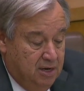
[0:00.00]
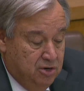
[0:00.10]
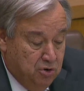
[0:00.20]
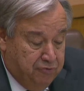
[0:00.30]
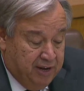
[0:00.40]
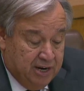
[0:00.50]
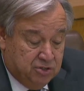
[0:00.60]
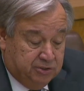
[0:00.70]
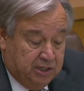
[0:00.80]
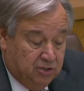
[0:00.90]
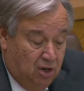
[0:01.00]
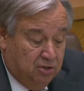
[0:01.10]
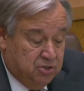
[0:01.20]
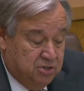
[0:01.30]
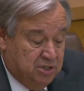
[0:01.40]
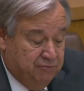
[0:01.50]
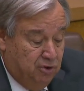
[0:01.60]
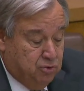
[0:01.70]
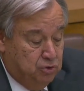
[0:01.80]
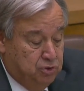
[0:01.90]
New financial technologies have
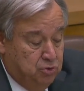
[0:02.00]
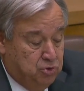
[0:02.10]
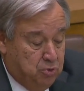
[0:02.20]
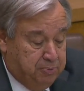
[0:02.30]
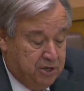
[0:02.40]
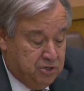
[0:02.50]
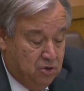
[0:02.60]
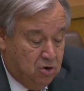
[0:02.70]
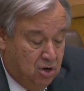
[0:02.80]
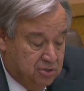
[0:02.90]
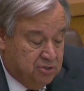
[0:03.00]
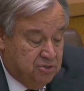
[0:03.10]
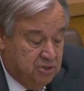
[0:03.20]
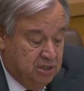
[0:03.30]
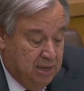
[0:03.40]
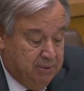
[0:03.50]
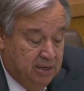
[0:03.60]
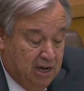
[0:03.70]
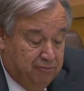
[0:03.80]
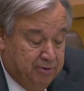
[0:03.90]
also reduced operational costs,
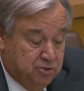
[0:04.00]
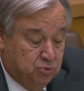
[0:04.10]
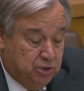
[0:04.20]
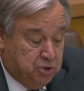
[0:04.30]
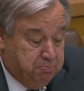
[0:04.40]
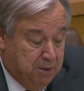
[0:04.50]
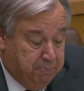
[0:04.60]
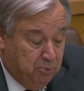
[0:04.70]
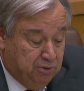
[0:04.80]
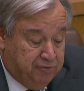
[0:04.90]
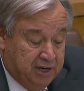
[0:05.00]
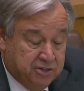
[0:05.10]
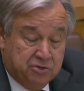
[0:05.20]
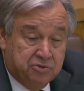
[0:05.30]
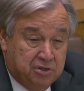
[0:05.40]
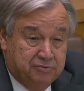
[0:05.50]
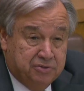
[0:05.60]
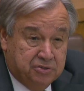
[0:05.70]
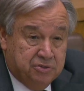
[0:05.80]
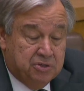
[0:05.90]
enabling governments to reach people with financial
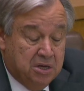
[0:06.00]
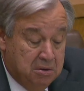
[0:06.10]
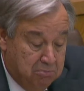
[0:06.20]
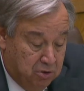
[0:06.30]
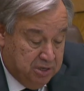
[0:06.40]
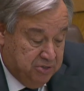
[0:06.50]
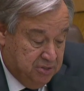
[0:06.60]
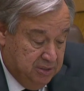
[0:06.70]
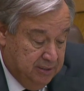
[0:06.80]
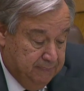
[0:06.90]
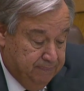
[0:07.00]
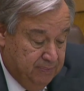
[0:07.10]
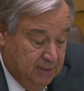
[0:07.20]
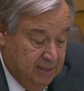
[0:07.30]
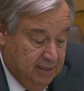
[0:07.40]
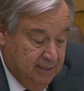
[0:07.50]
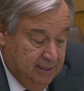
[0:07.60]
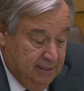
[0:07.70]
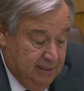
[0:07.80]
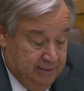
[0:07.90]
services more easily.
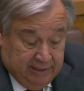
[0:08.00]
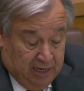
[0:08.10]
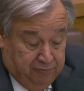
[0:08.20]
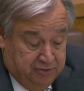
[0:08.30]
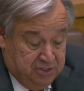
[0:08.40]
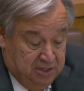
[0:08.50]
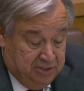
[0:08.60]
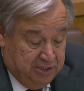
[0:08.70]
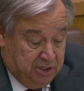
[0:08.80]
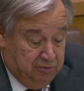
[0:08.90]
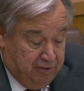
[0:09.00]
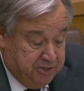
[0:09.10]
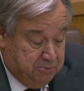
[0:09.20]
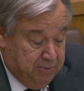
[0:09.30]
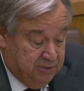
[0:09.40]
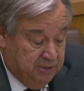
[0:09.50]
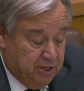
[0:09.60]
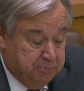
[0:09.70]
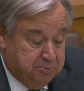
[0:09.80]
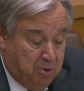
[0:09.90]
They can facilitate investment and
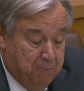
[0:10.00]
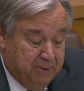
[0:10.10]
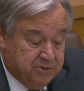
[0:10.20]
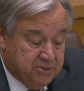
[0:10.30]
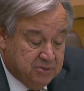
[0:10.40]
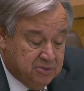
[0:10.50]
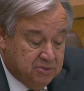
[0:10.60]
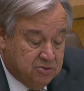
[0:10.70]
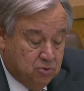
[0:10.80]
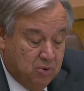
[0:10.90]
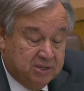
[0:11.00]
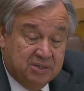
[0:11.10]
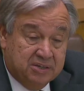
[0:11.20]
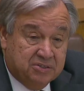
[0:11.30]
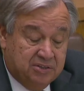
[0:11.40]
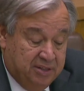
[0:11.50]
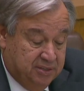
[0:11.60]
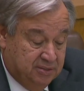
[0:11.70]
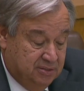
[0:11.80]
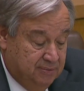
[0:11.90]
help small businesses to access
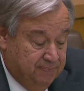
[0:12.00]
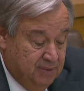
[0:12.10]
credit.